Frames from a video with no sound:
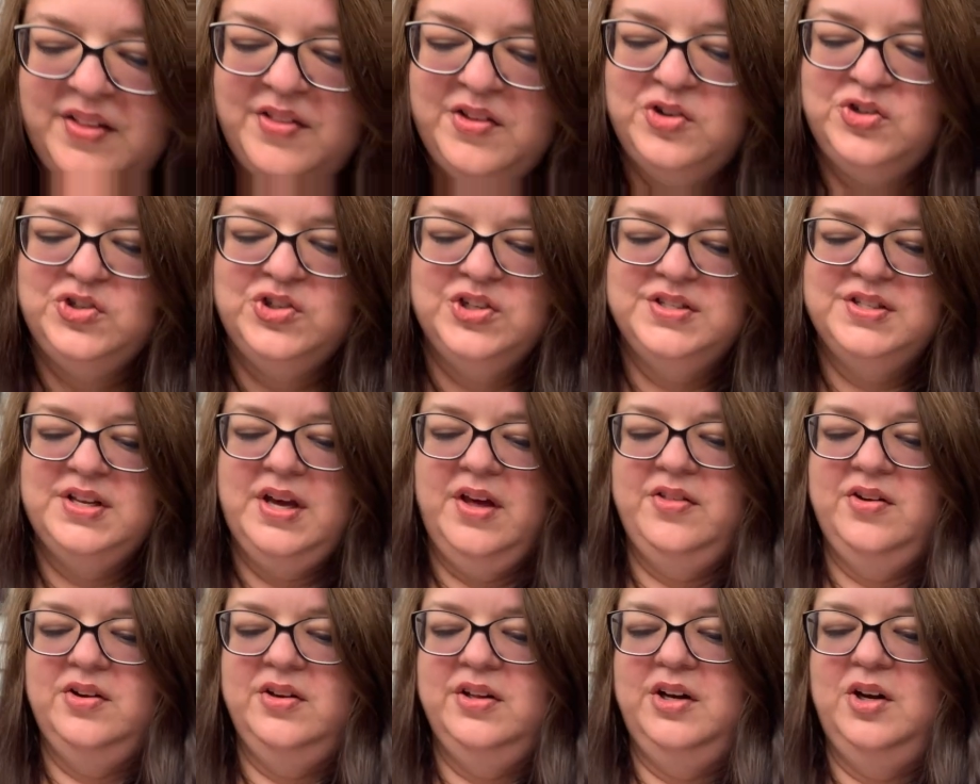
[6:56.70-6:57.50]
there's just
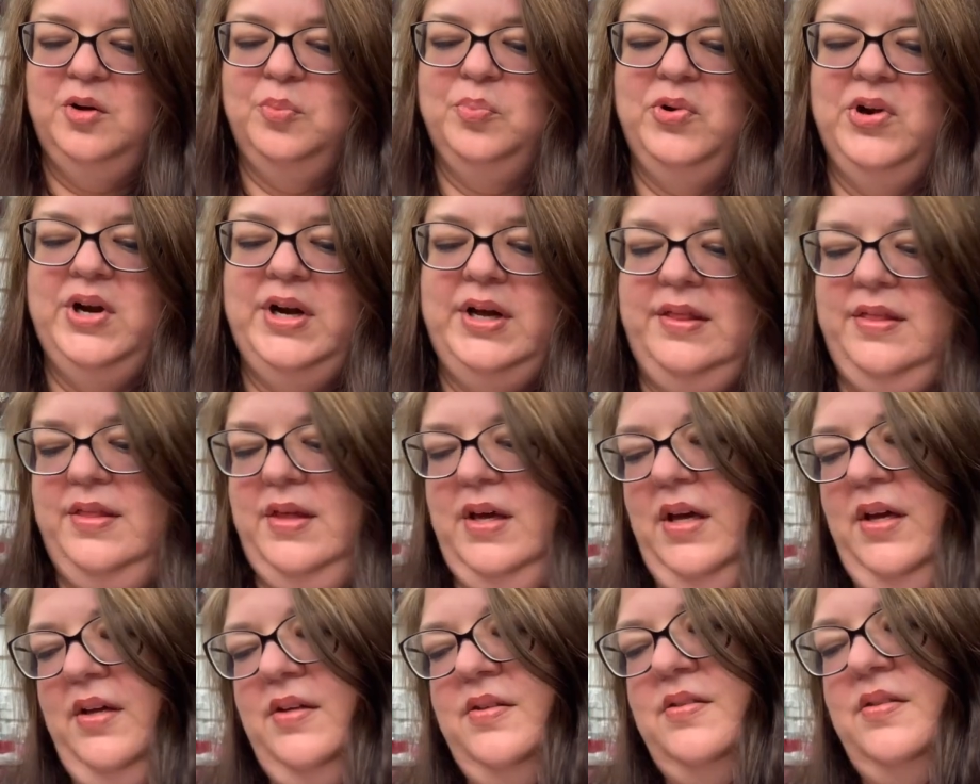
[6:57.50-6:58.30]
other little pretty
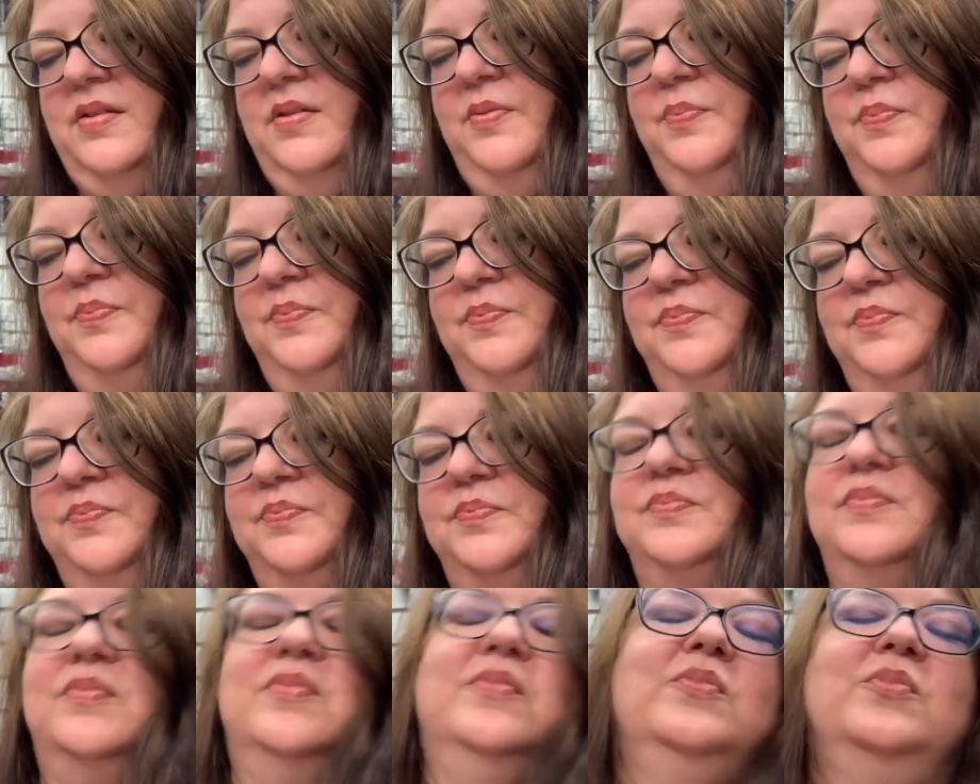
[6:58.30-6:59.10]
things.
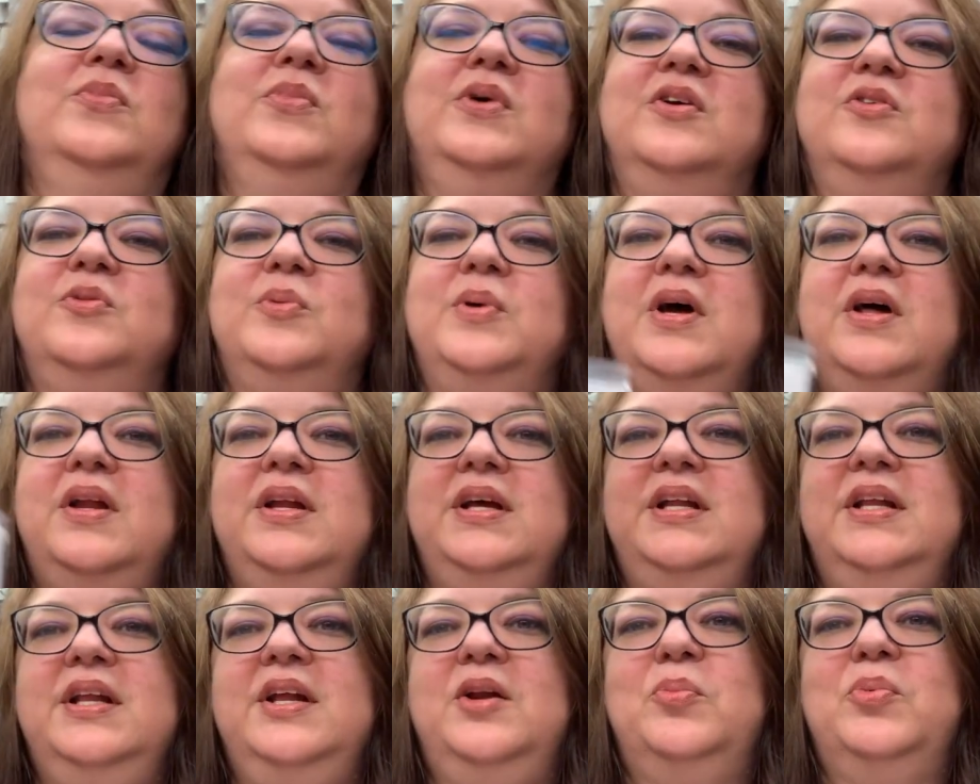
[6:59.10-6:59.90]
Because we all
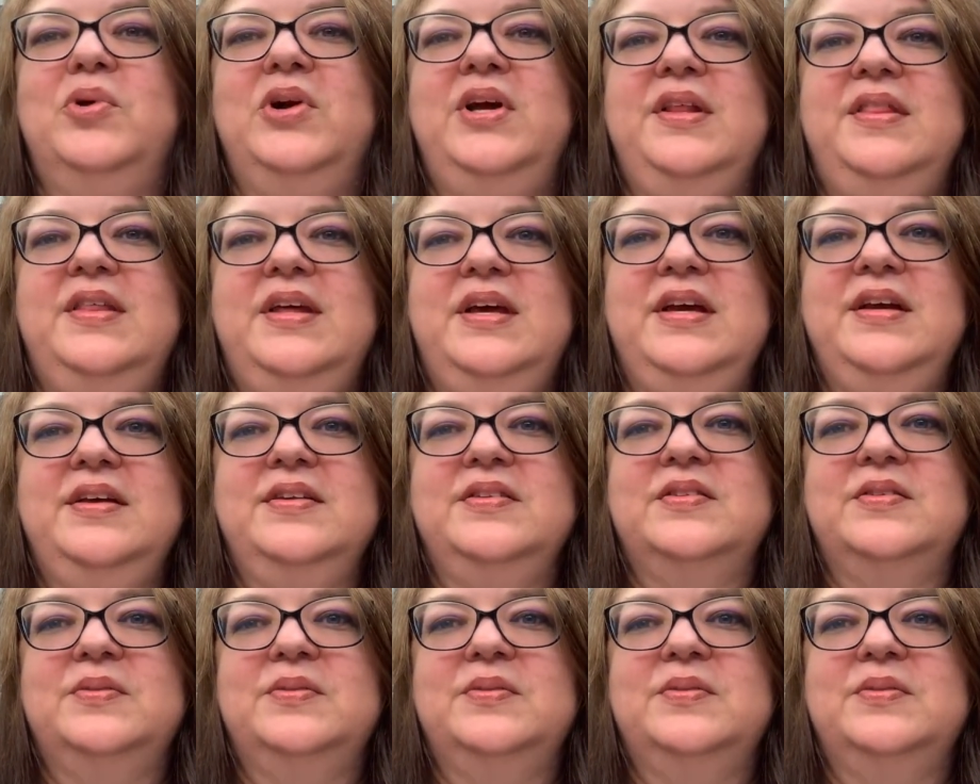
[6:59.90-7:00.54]
need little pretty things.